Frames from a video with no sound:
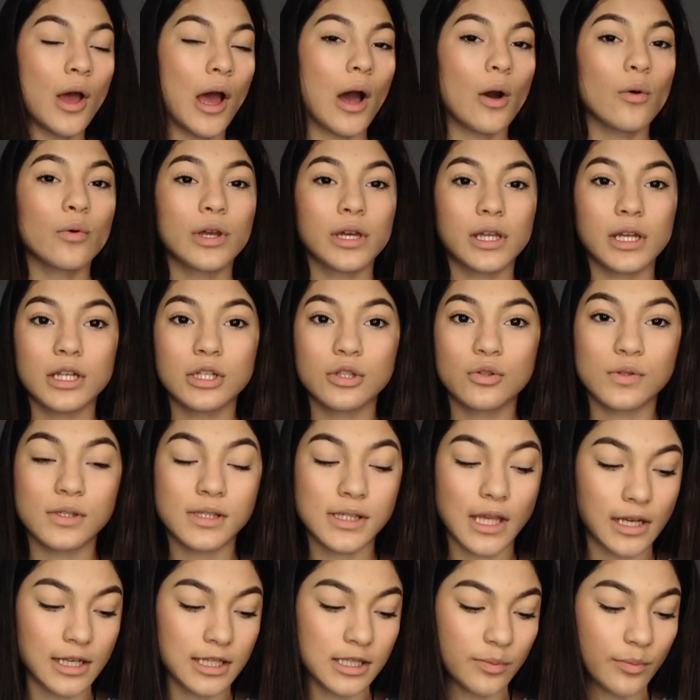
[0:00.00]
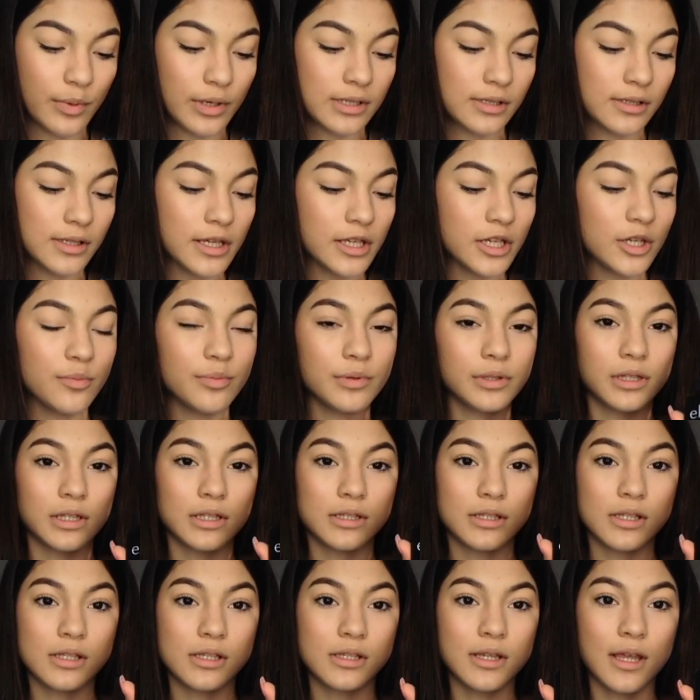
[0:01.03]
I'll get into setting sprays later, but
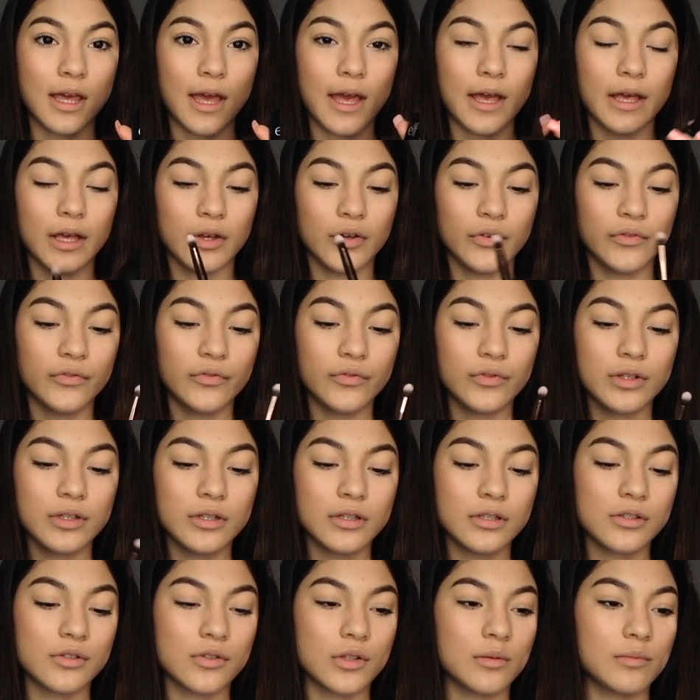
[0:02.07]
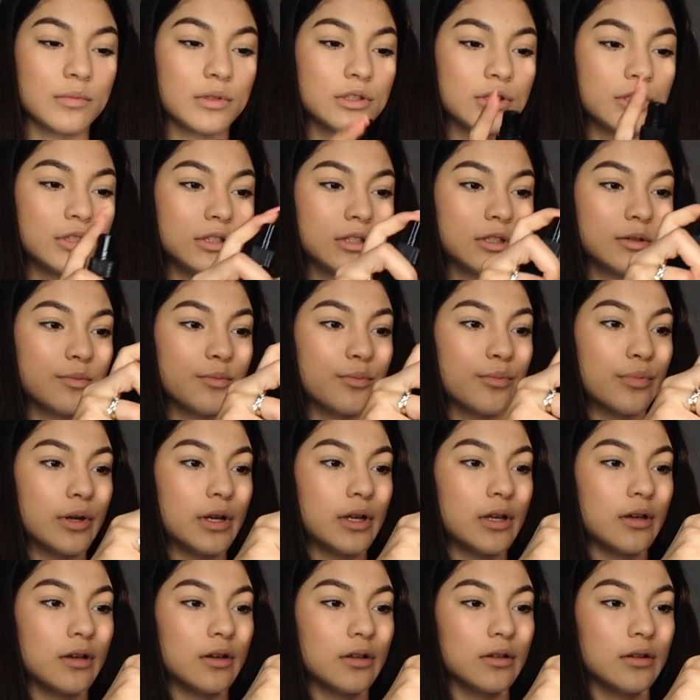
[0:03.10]
this is the e.l.f. one, so I'm going to just
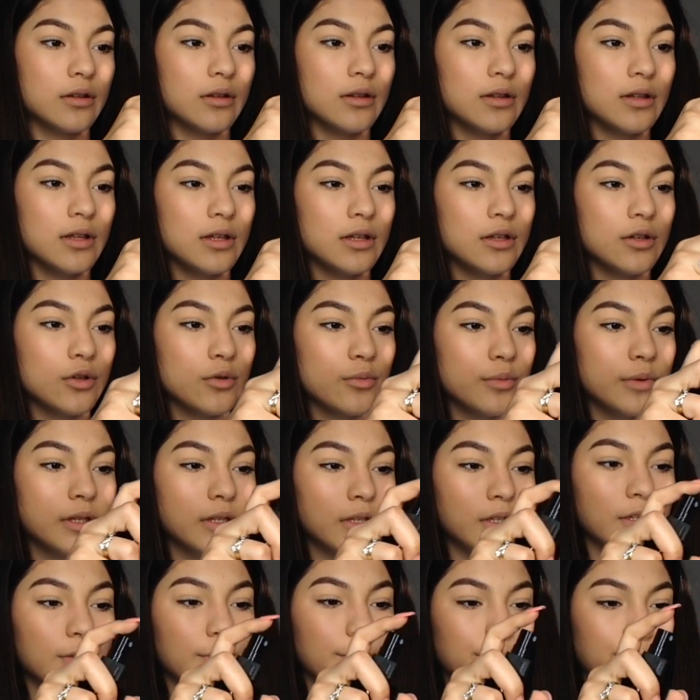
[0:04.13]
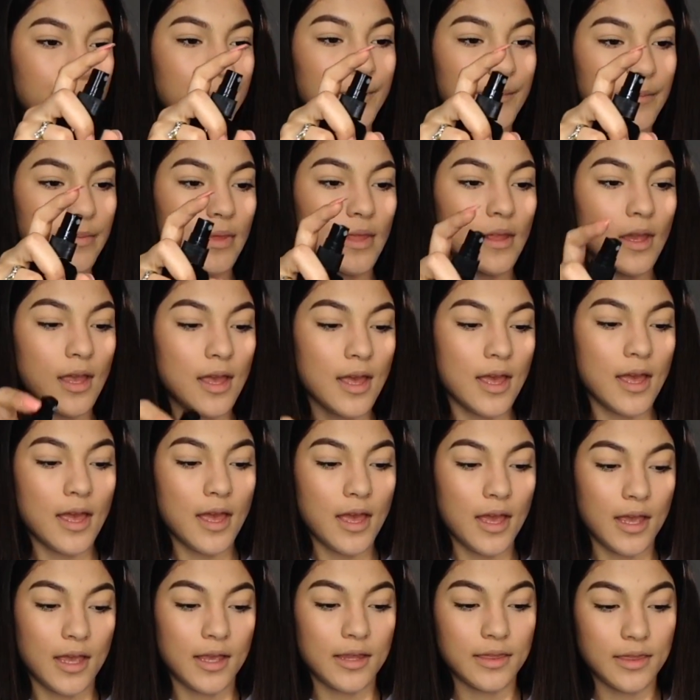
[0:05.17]
spray a little bit.
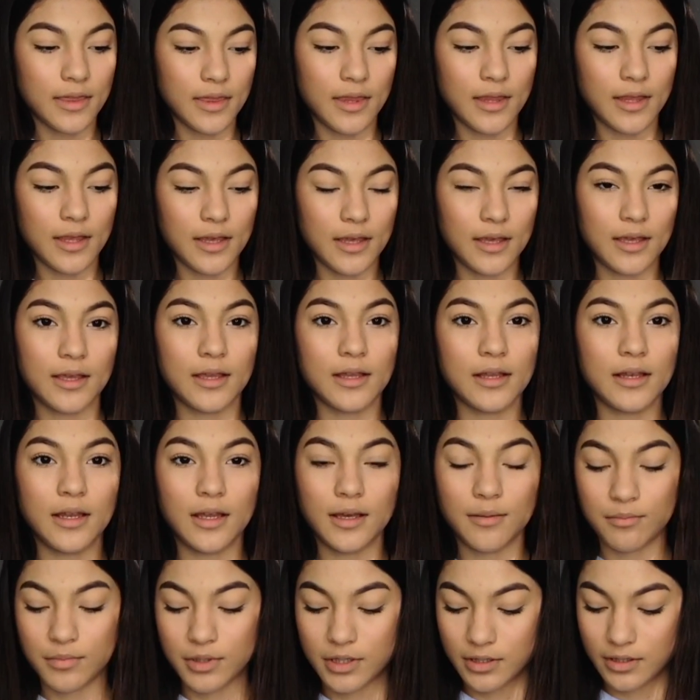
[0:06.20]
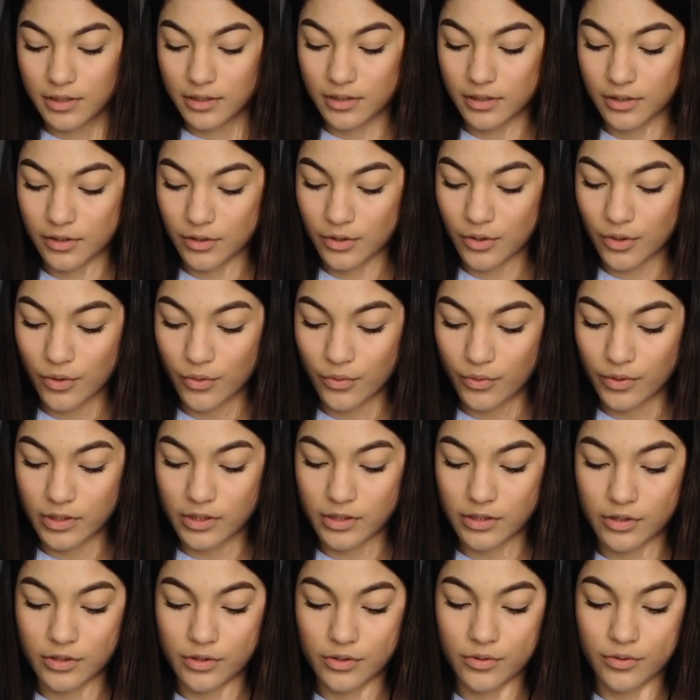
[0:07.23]
And then I'm going to go
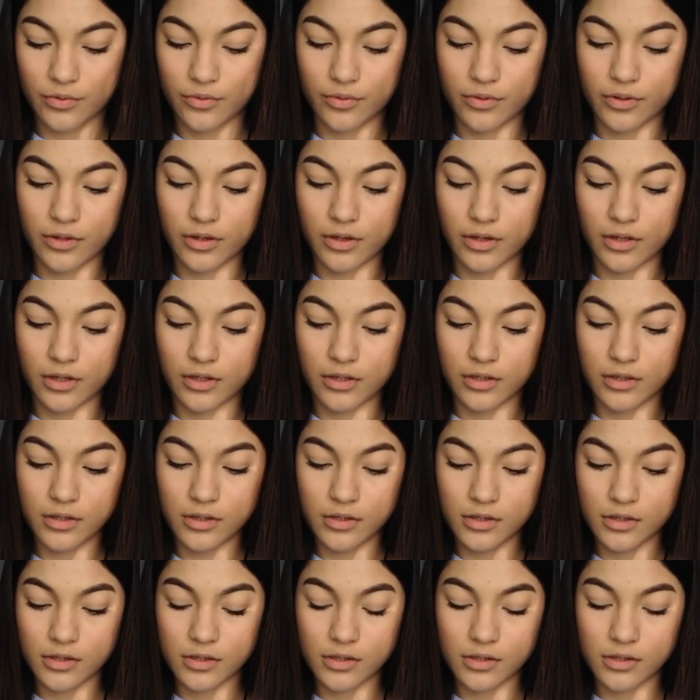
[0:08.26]
into this,